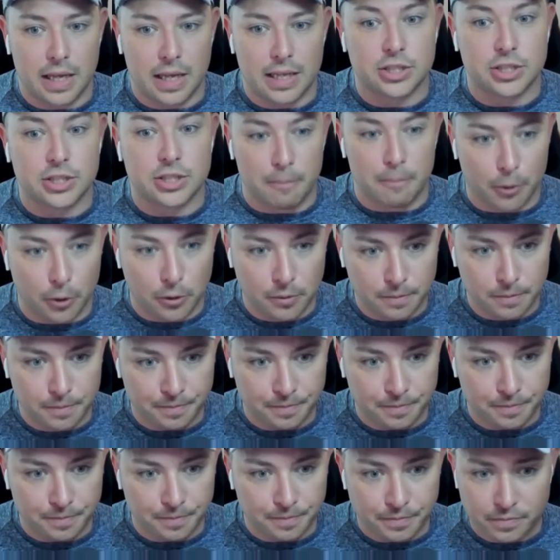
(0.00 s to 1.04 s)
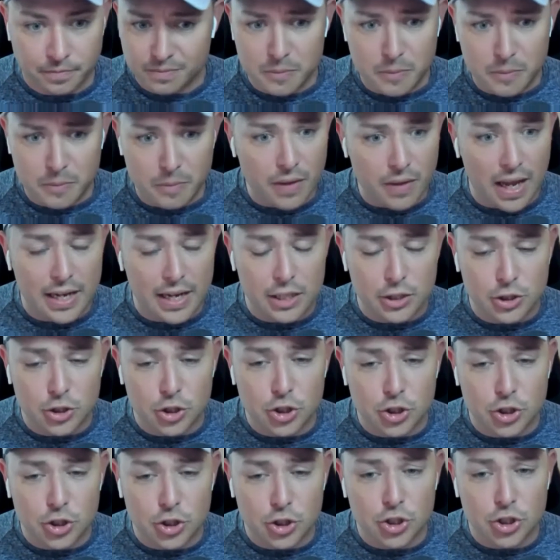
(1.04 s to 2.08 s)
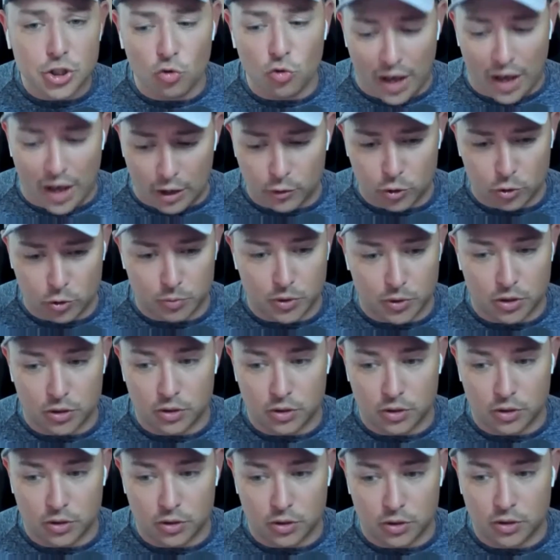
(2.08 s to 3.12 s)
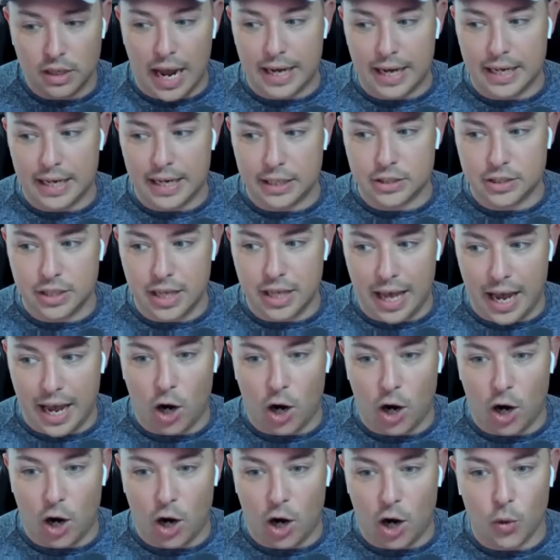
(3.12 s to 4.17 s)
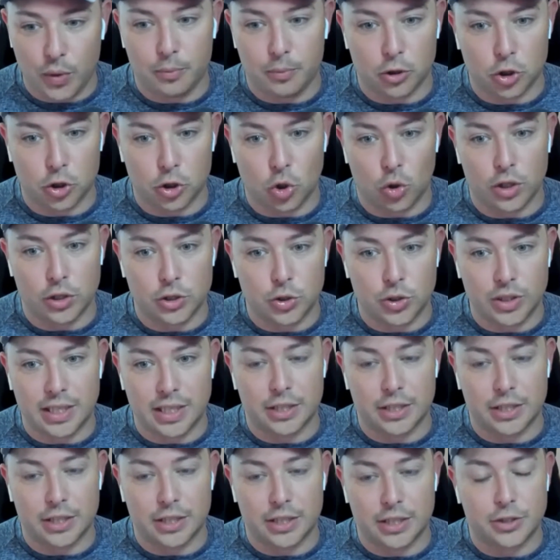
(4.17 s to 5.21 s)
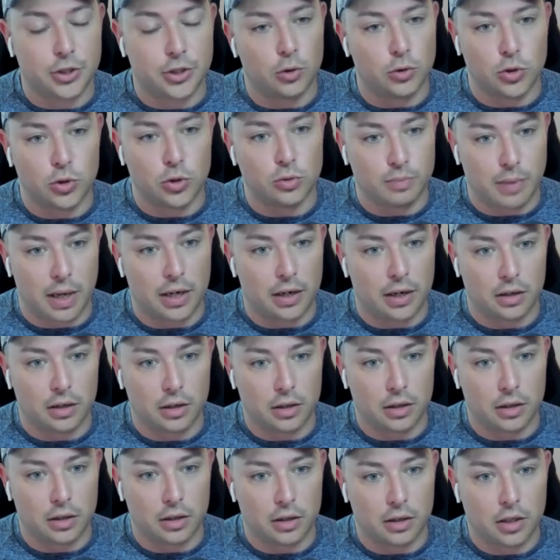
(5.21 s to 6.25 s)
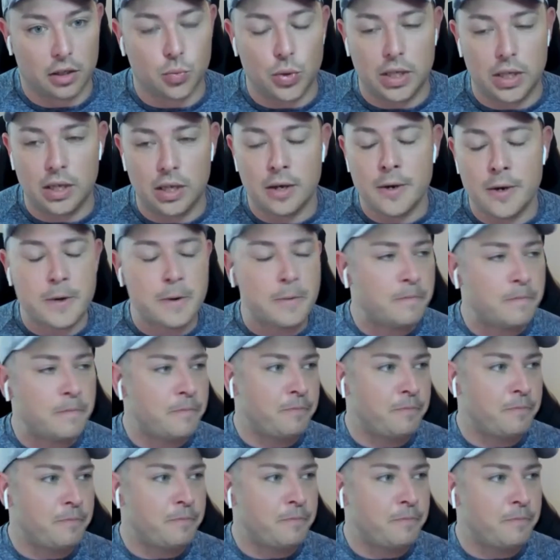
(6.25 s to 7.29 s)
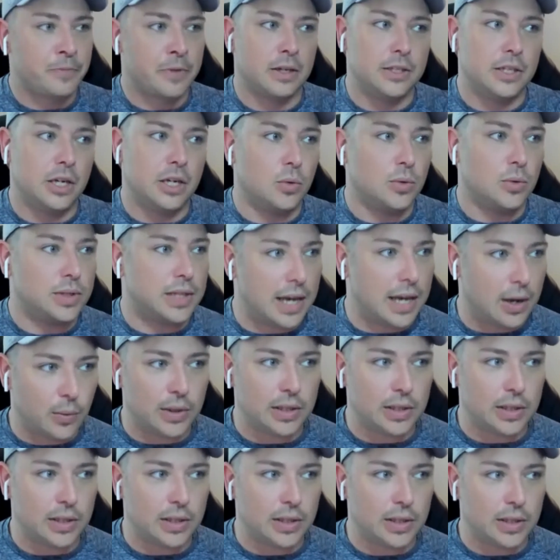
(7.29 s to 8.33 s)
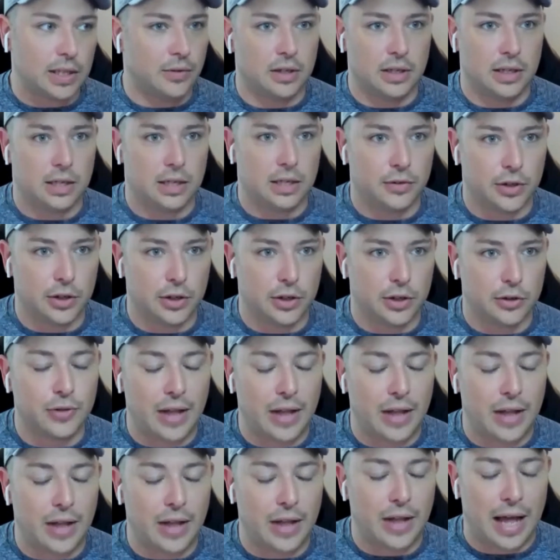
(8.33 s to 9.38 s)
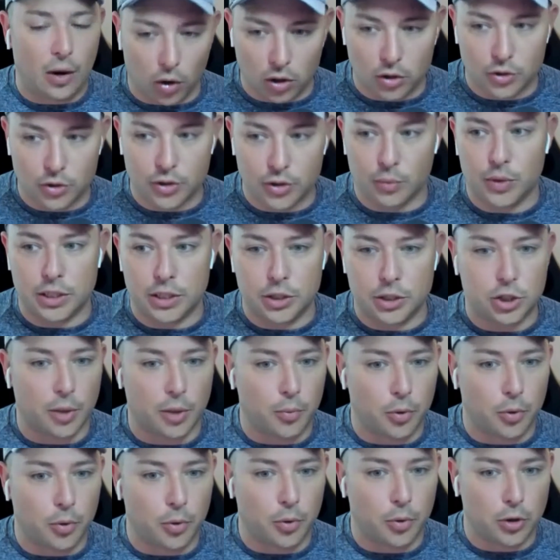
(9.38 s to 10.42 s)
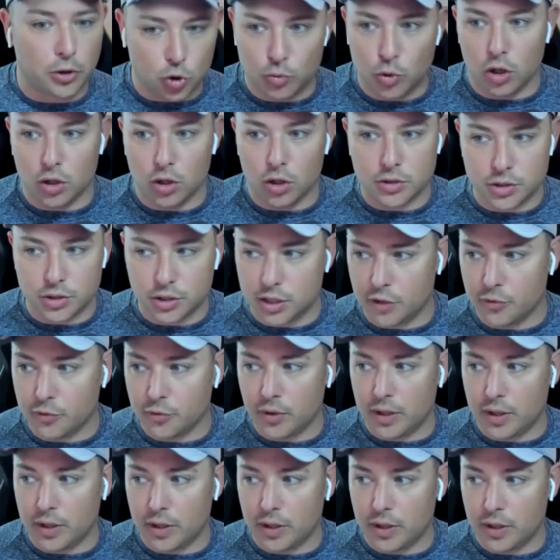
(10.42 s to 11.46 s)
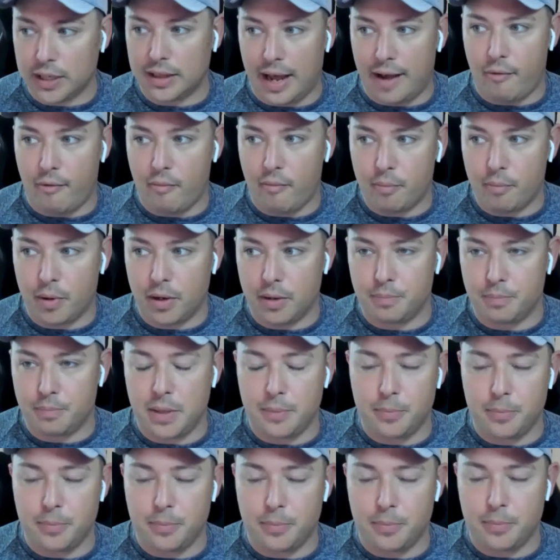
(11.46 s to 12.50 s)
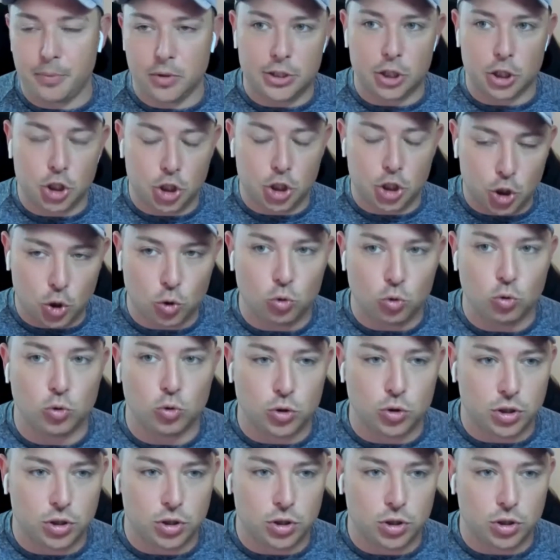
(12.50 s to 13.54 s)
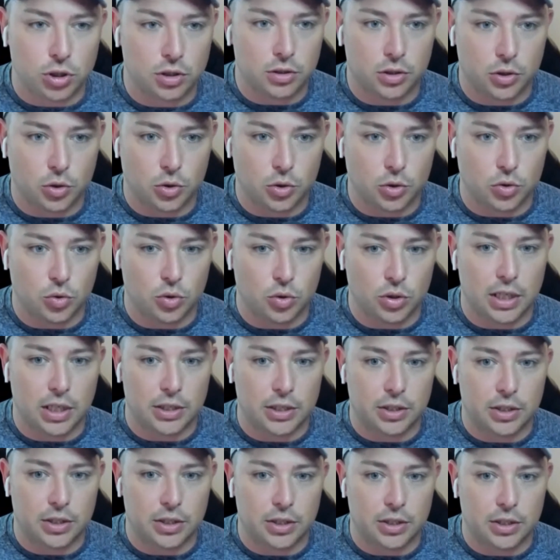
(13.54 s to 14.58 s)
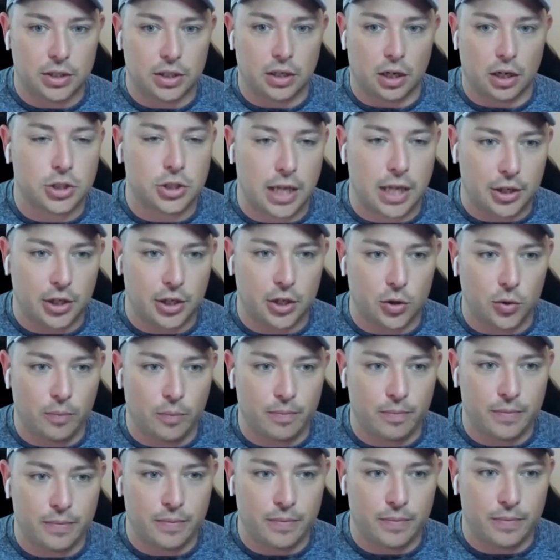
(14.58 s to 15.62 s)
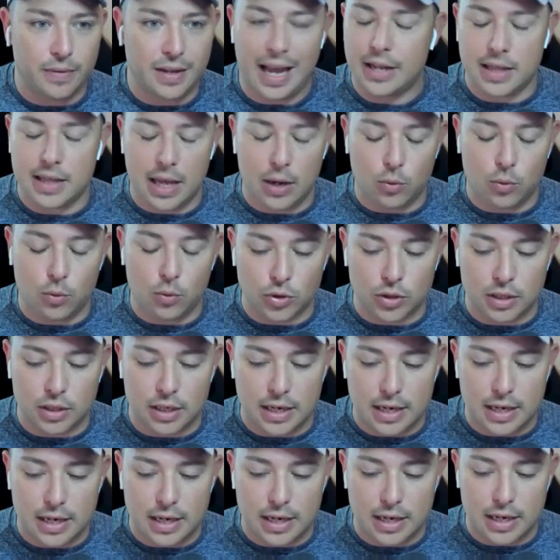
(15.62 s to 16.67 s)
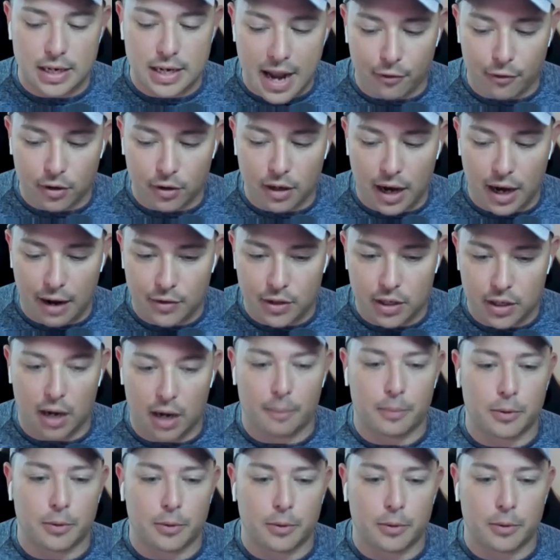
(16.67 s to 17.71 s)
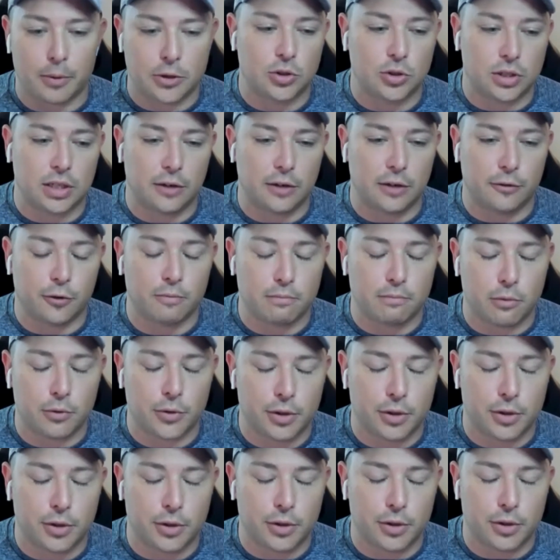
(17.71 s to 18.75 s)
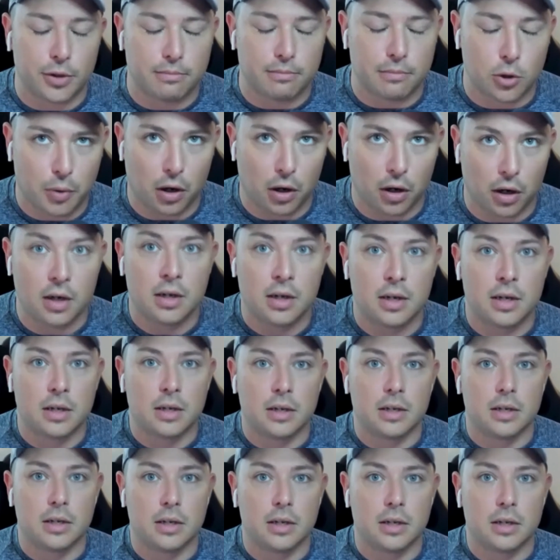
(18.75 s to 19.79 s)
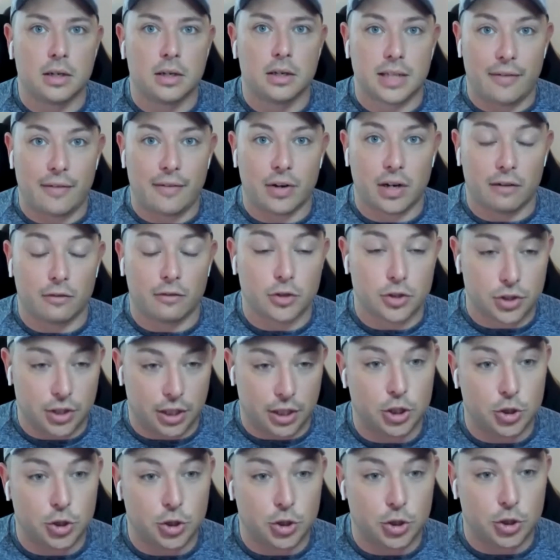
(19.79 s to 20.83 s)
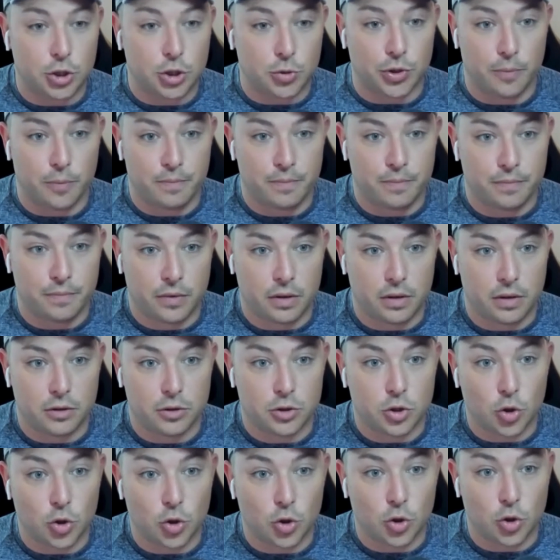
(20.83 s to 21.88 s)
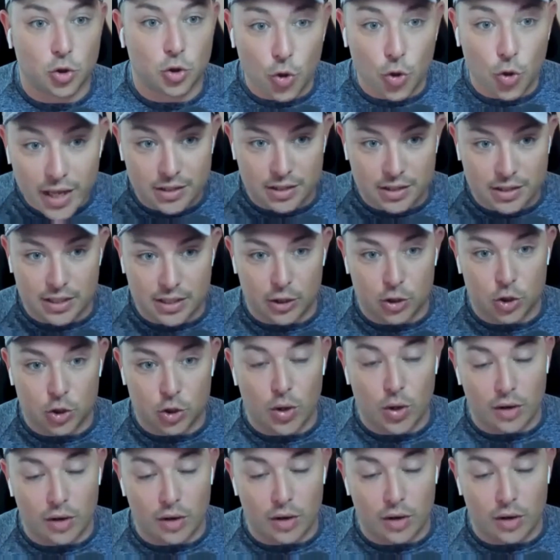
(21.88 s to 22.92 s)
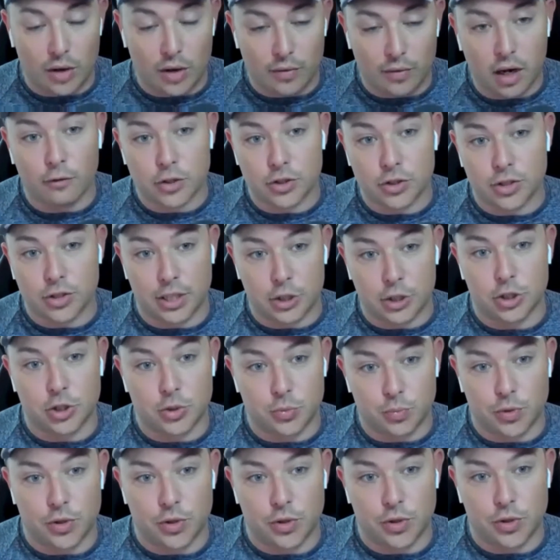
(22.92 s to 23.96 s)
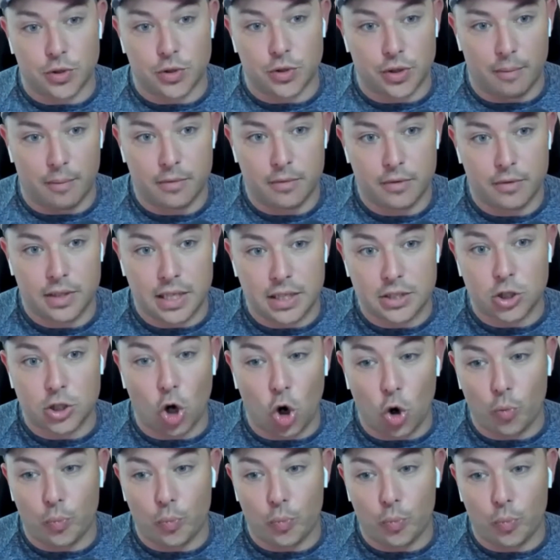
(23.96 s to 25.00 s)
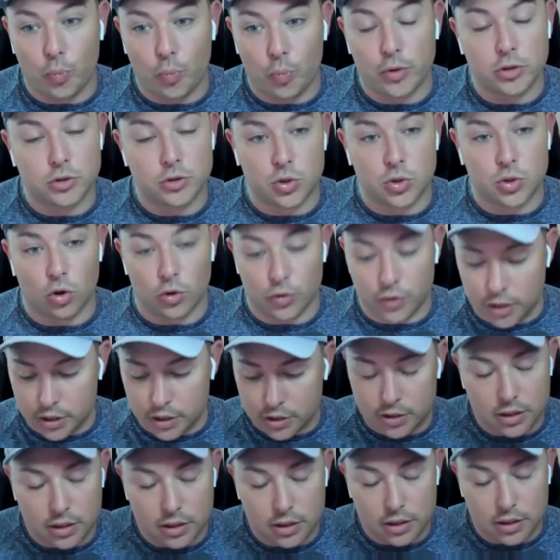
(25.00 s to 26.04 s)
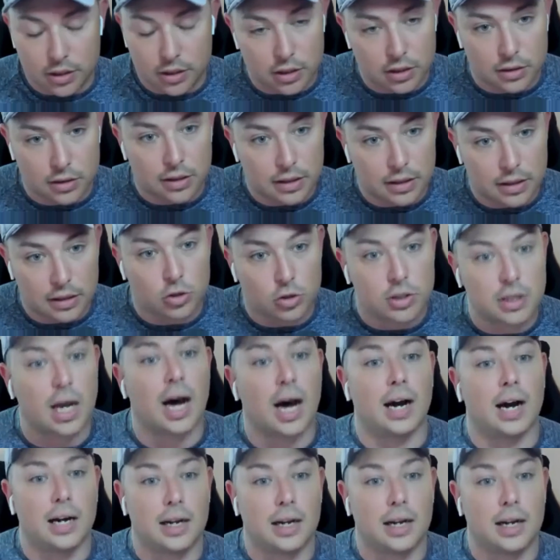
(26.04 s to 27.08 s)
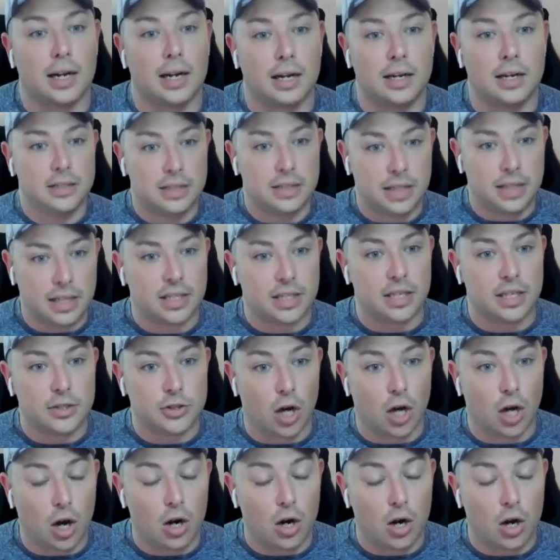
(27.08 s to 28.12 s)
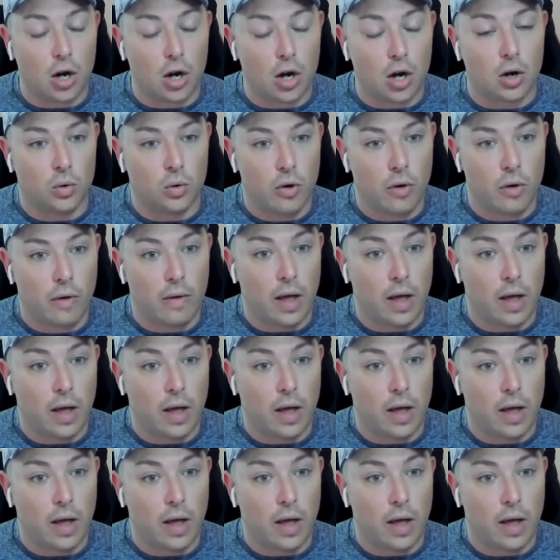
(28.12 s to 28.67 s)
simple and it's so valuable, and it's how people are going to get to know you better because yeah, we live in a very flat world and we can jump on Zoom calls and stuff like that. But people need to choose to get to understand you, and they will never have the opportunity, for the most part, to have a conversation with you. So this is how you have a conversation with them. This opens the door. This is the little knock that says, "Oh,